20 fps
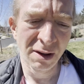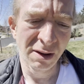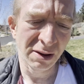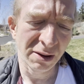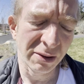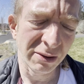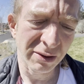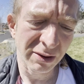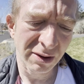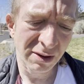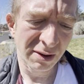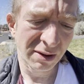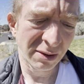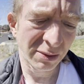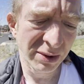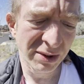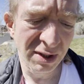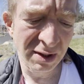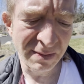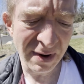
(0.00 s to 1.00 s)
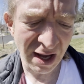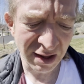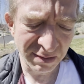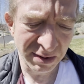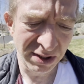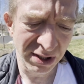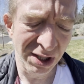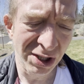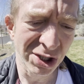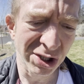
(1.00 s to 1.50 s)
you know, there was this
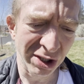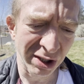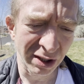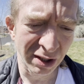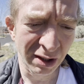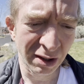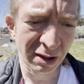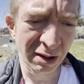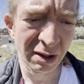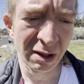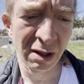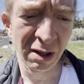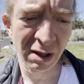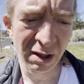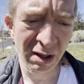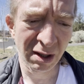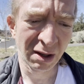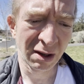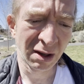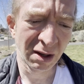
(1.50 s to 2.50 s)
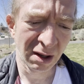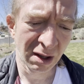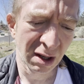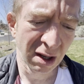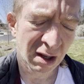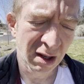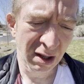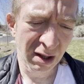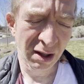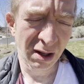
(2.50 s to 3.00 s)
mathematician,
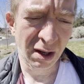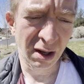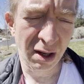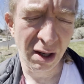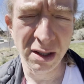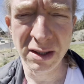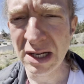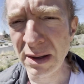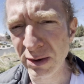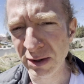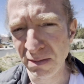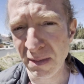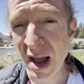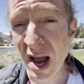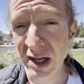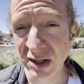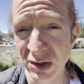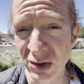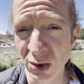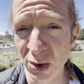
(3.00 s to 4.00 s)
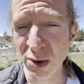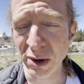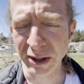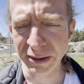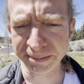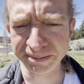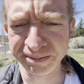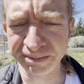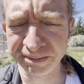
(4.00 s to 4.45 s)
his name was Max Zorn,